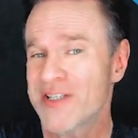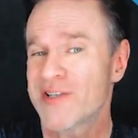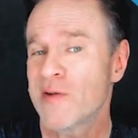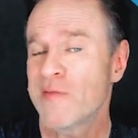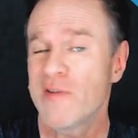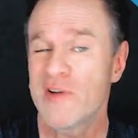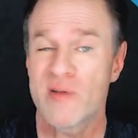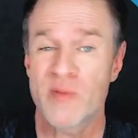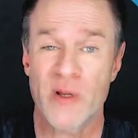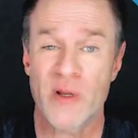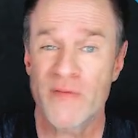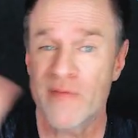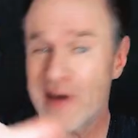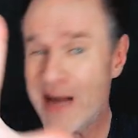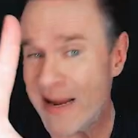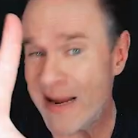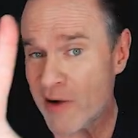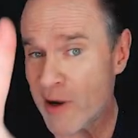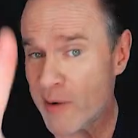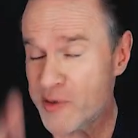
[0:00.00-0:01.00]
So if you split
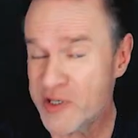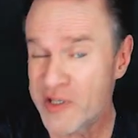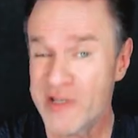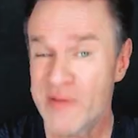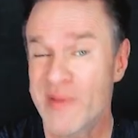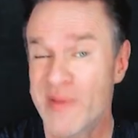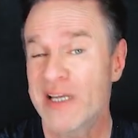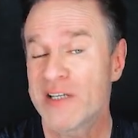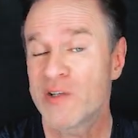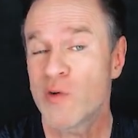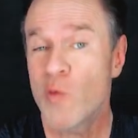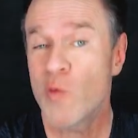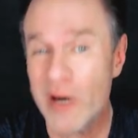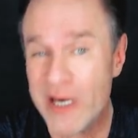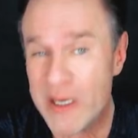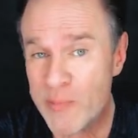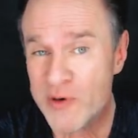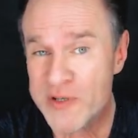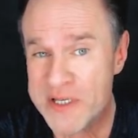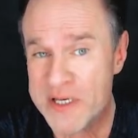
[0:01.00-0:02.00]
5 options, it'd be a
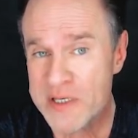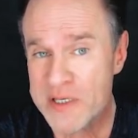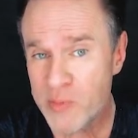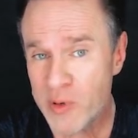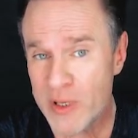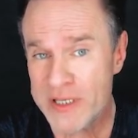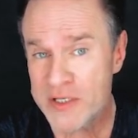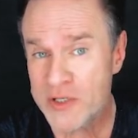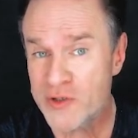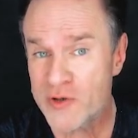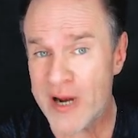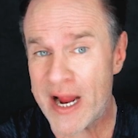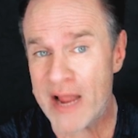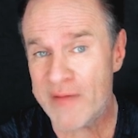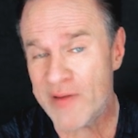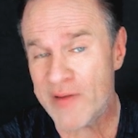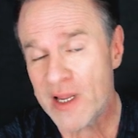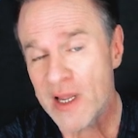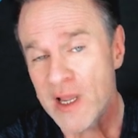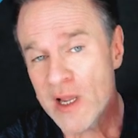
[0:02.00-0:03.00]
20% split to
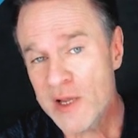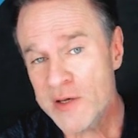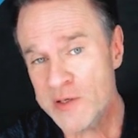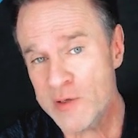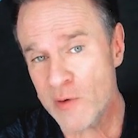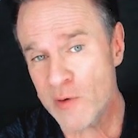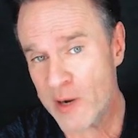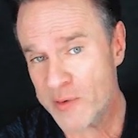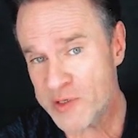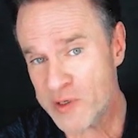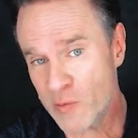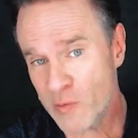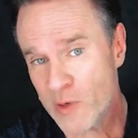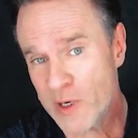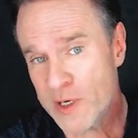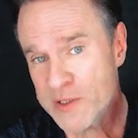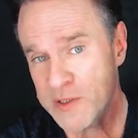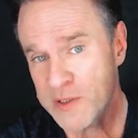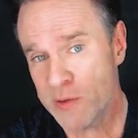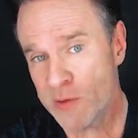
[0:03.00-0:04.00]
traffic to option
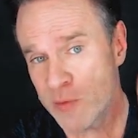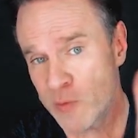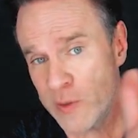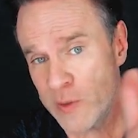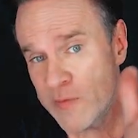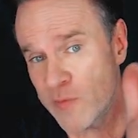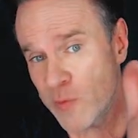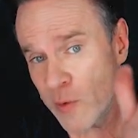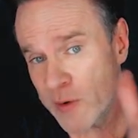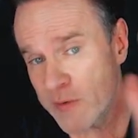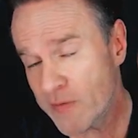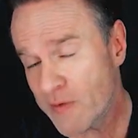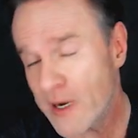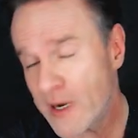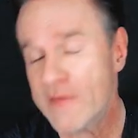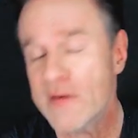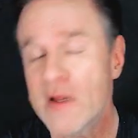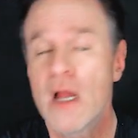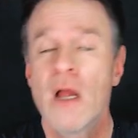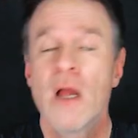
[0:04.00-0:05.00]
1, 2, 3, 4, and 5.